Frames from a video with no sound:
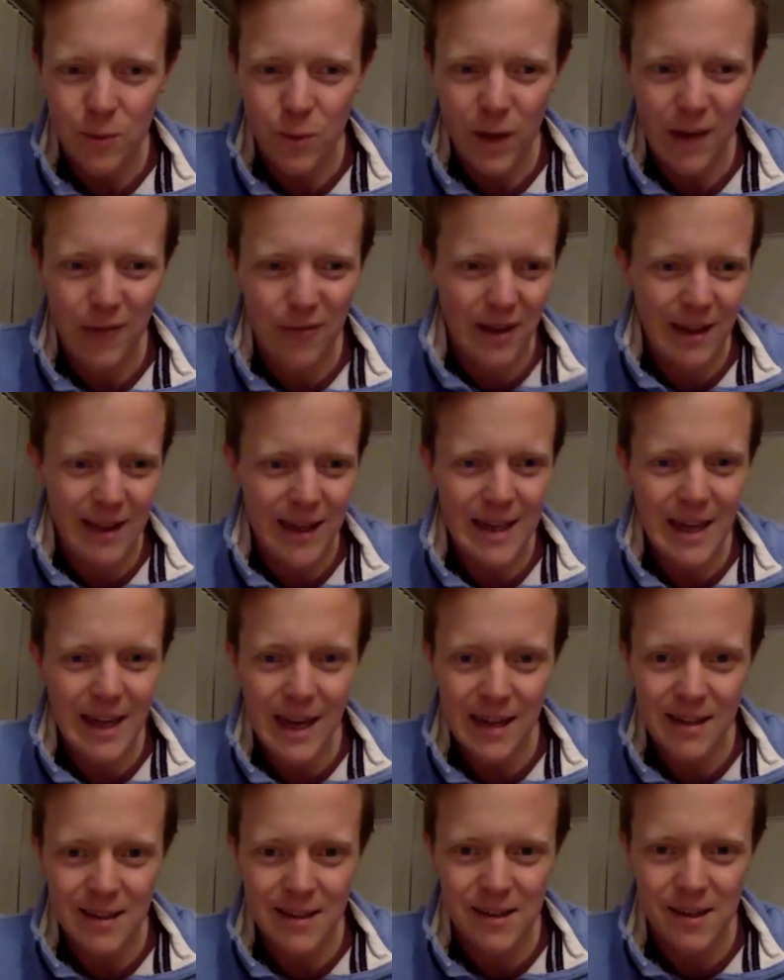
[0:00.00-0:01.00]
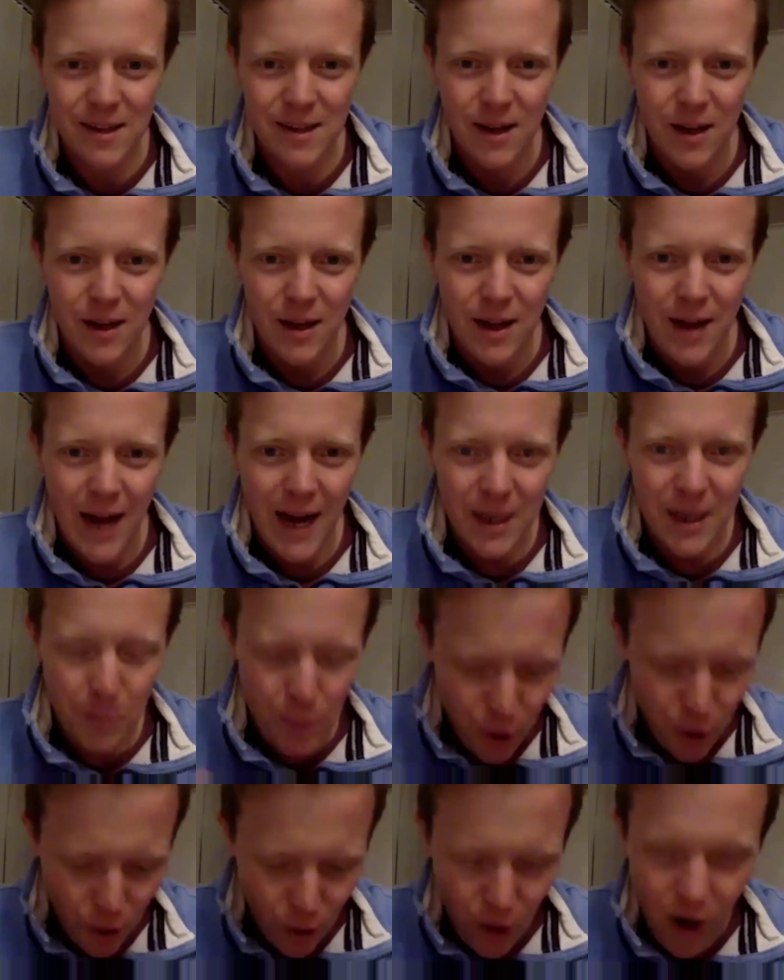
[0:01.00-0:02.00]
We have clean hands and
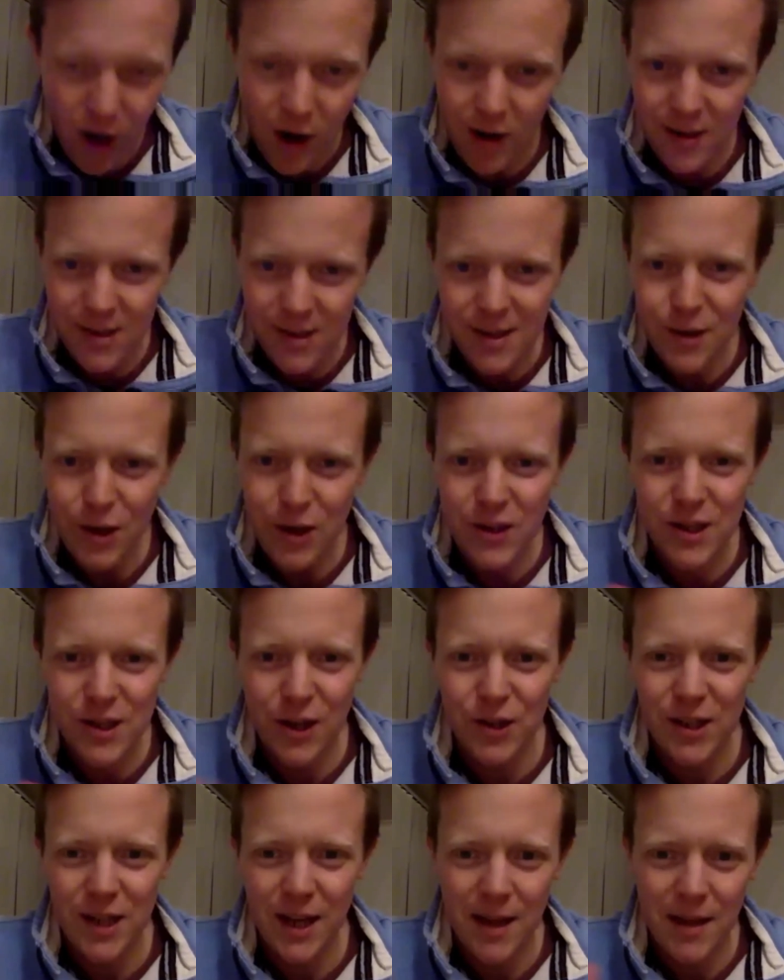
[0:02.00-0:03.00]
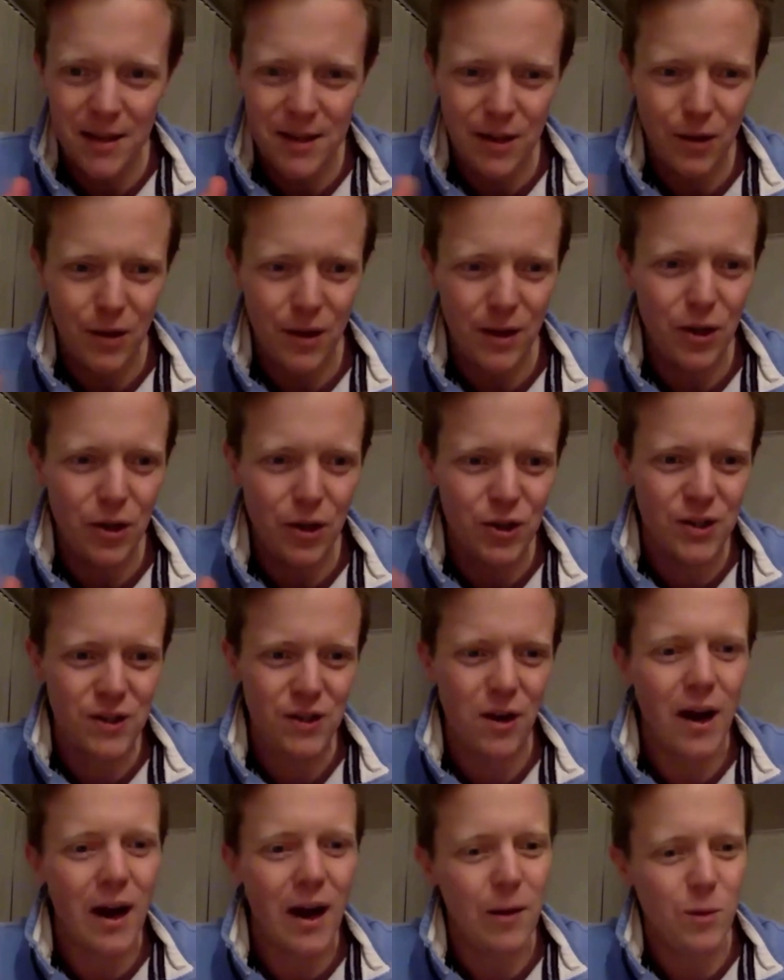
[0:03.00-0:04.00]
pure hearts. And those go together, don't they? Not just
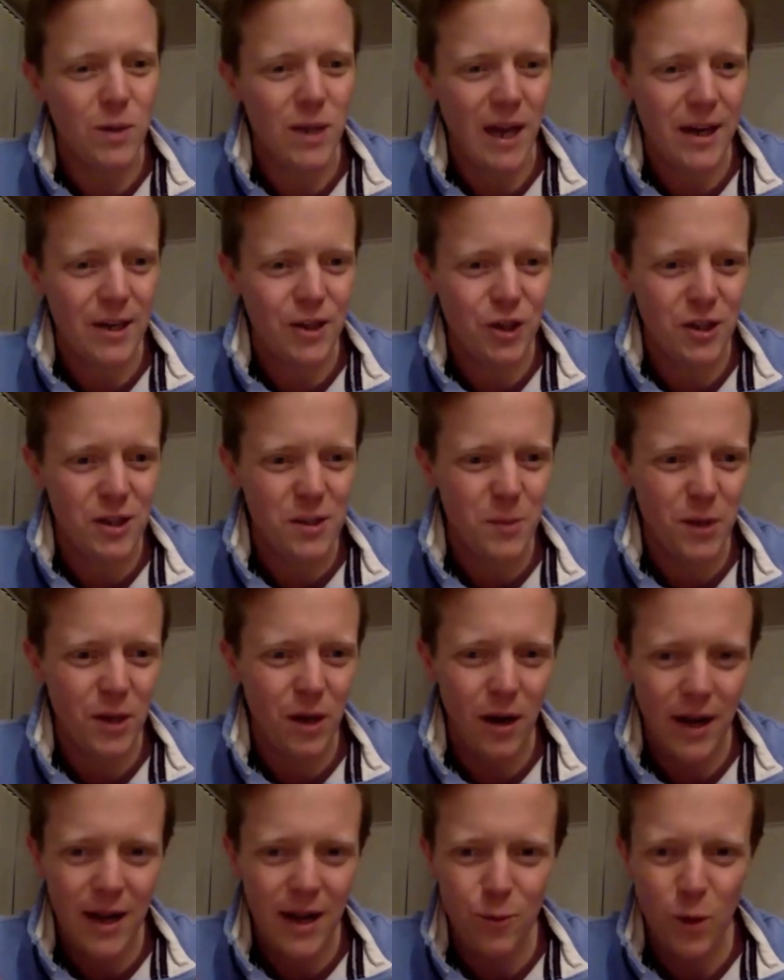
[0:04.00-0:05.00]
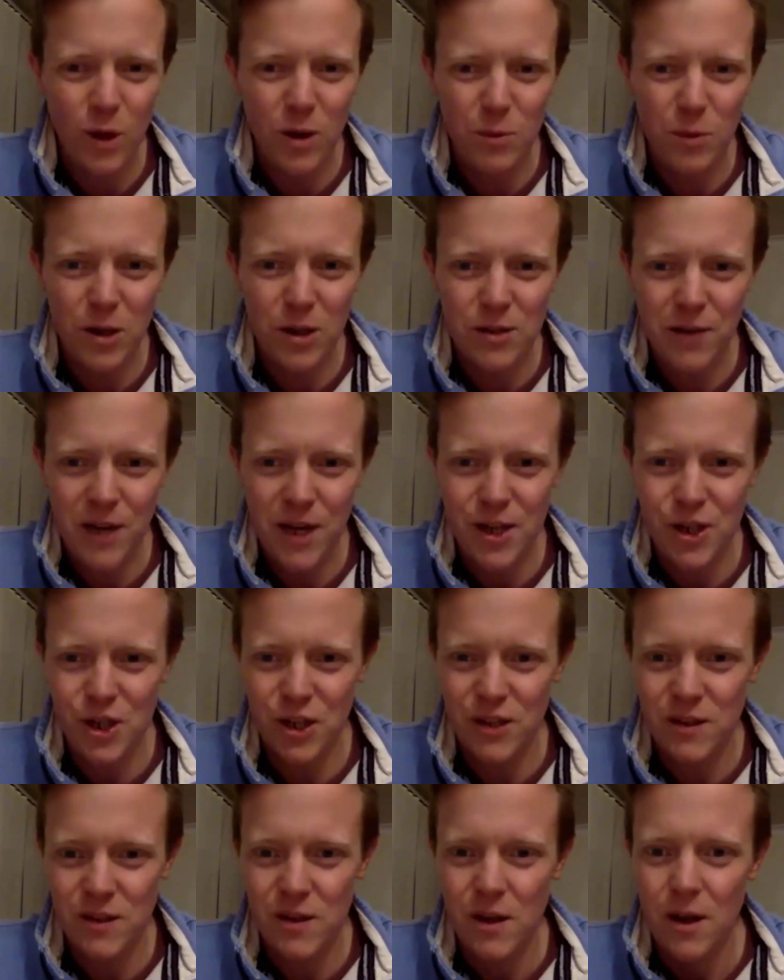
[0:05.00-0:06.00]
our outward actions, but our inward
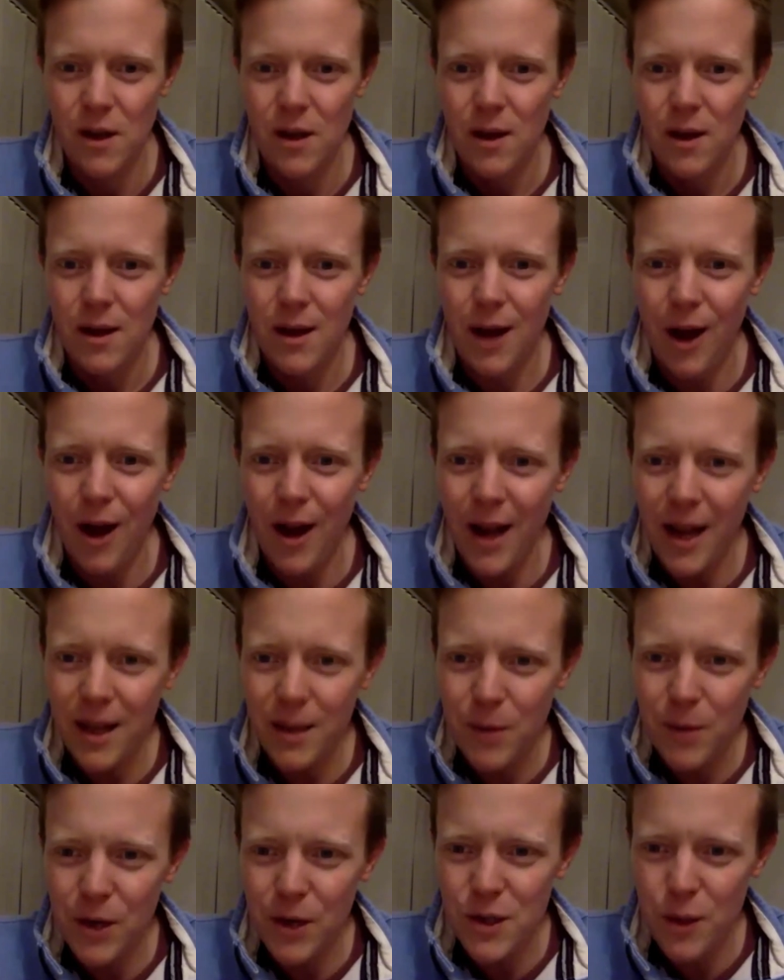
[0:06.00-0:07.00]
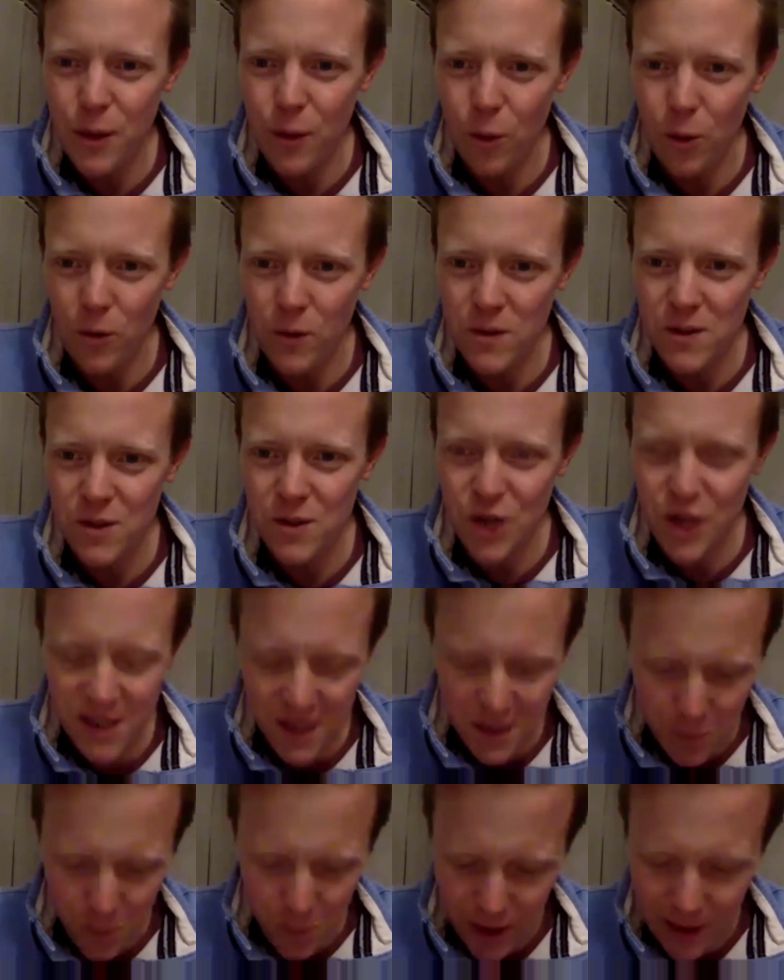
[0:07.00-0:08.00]
motivations, our inmost thoughts. Jesus
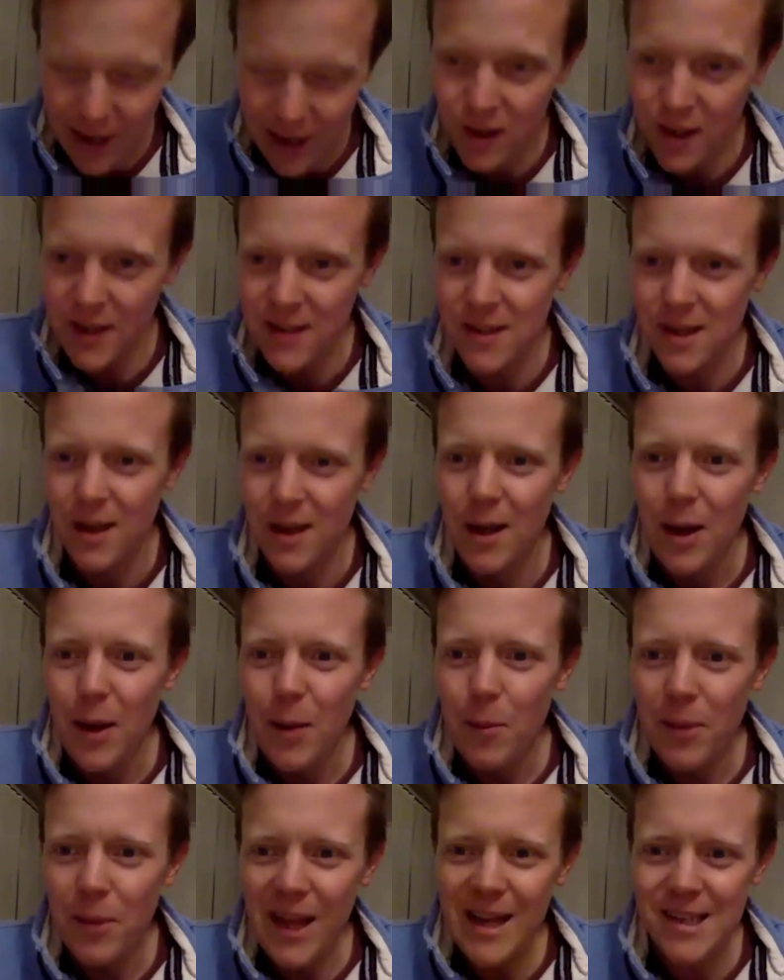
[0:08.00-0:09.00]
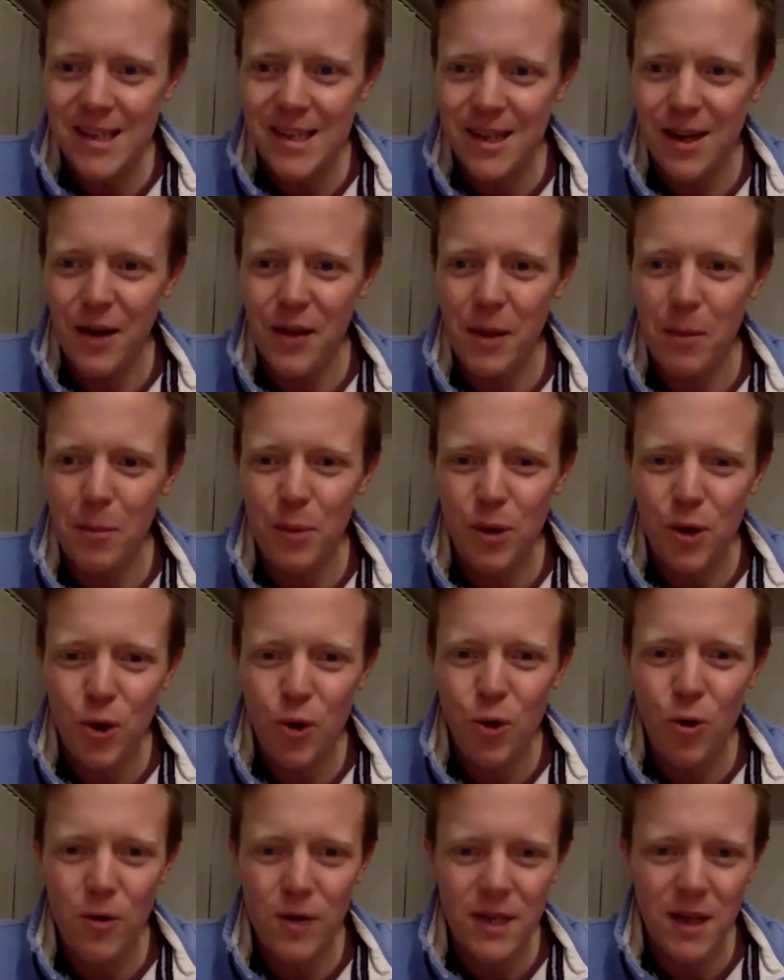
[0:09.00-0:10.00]
put it like this: "Blessed are the
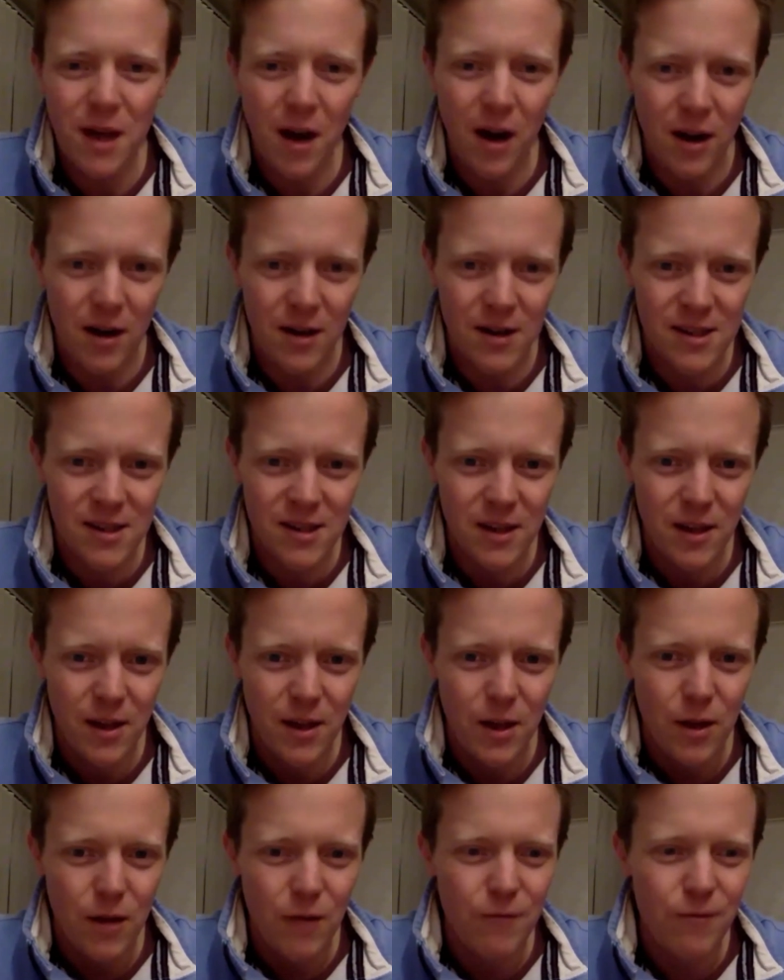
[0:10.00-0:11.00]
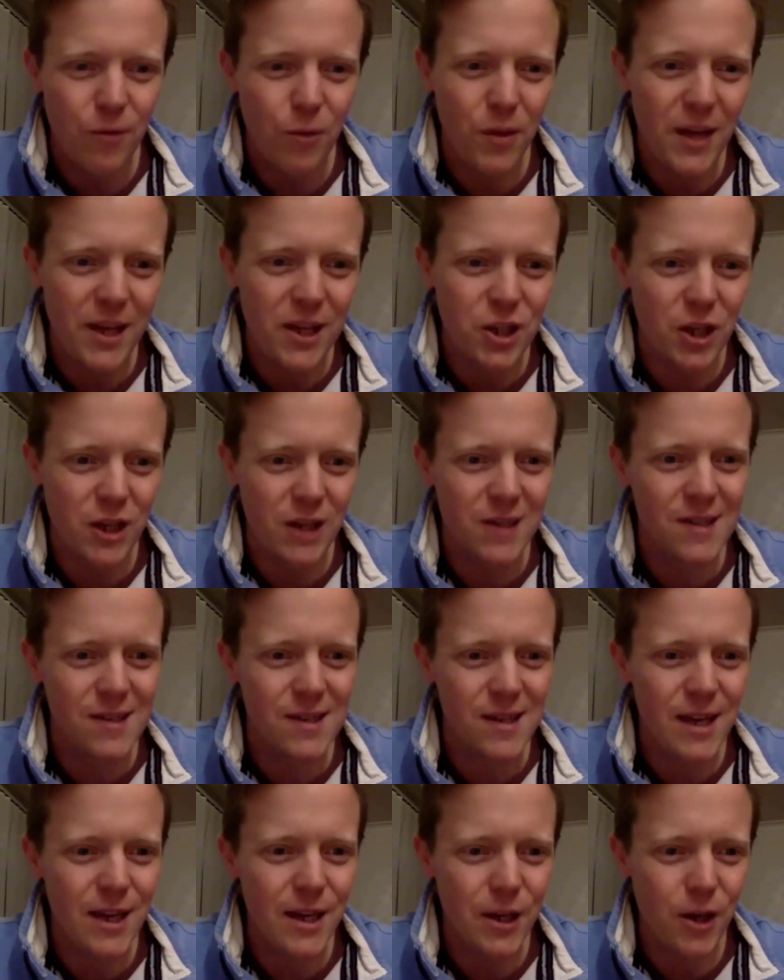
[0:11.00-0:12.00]
pure in heart, for they shall
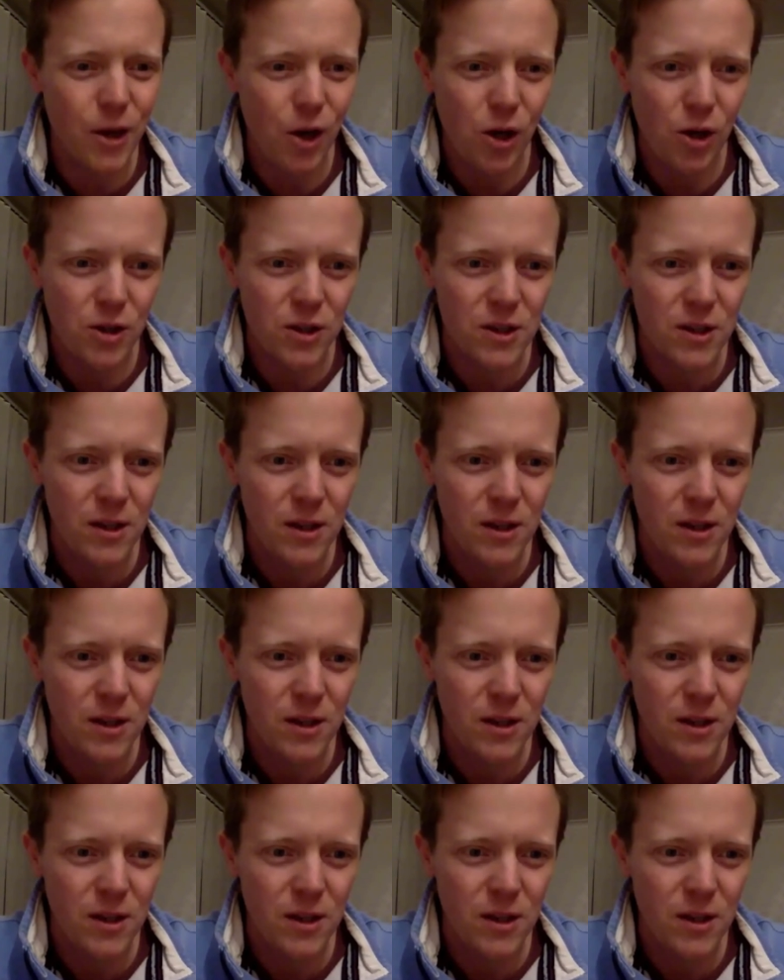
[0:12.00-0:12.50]
see God."